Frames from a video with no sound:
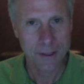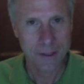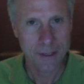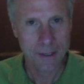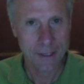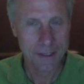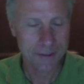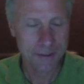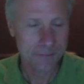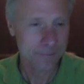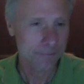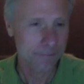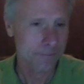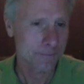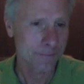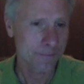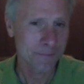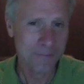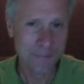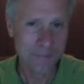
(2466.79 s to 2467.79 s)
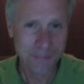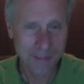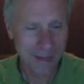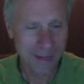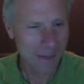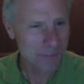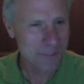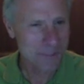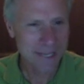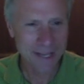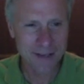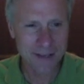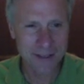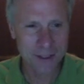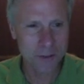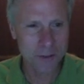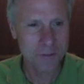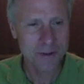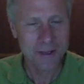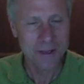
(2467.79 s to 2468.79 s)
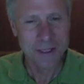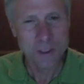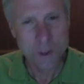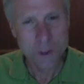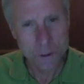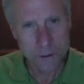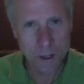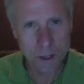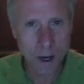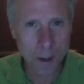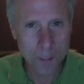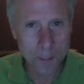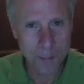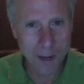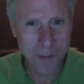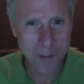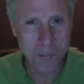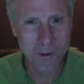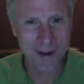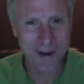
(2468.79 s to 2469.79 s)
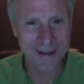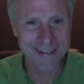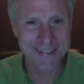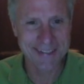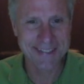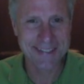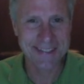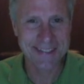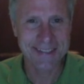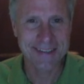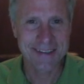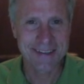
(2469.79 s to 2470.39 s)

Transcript: And I'm telling you, do not memorize